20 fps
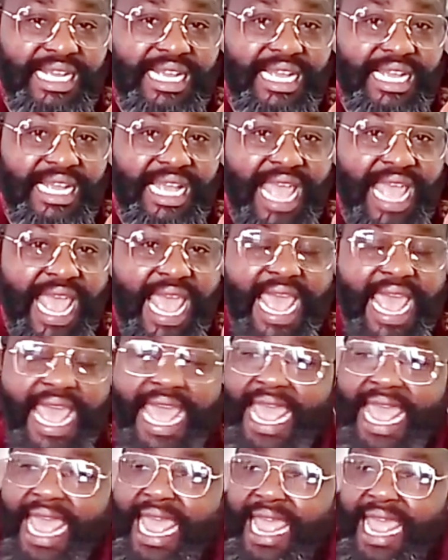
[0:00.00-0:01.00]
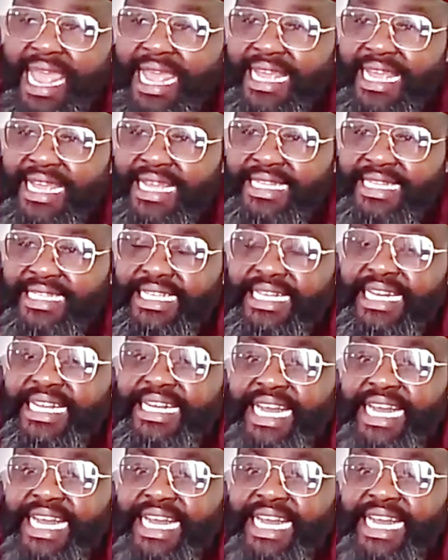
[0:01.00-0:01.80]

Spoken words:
the leadership